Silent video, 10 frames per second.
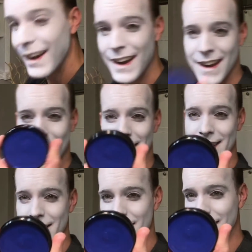
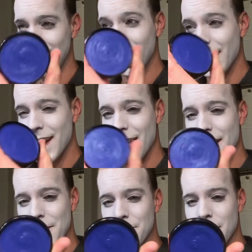and the
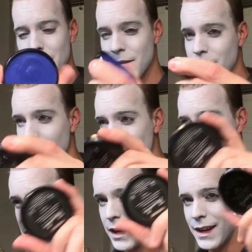
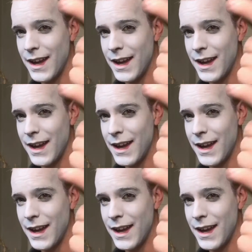body